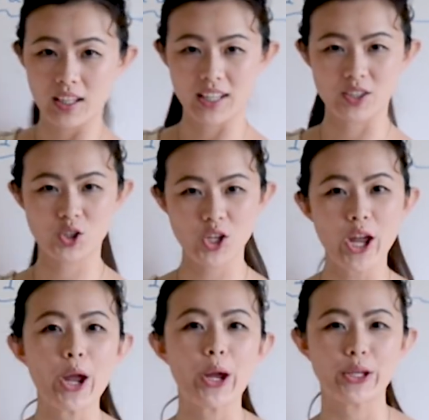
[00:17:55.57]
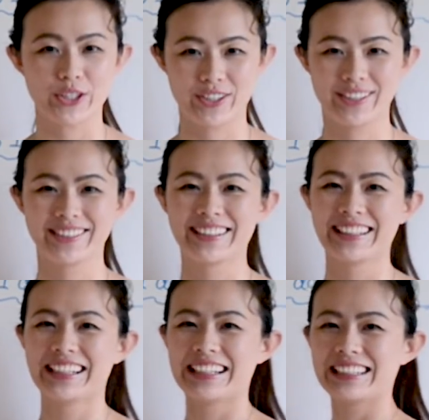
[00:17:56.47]
It's changed.
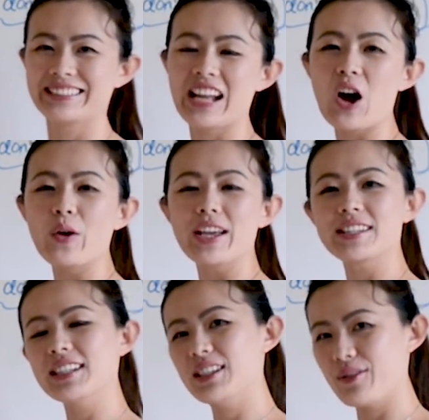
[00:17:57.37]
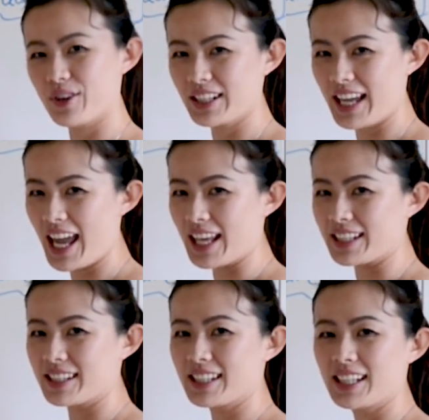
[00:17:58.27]
Now it's a different
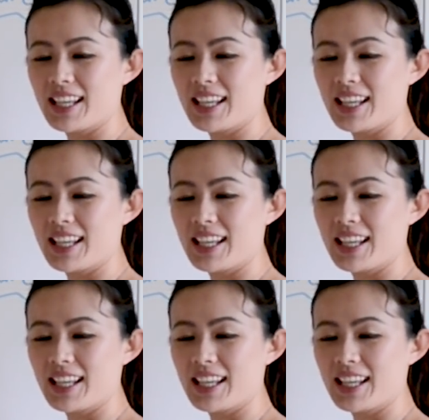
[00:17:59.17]
case.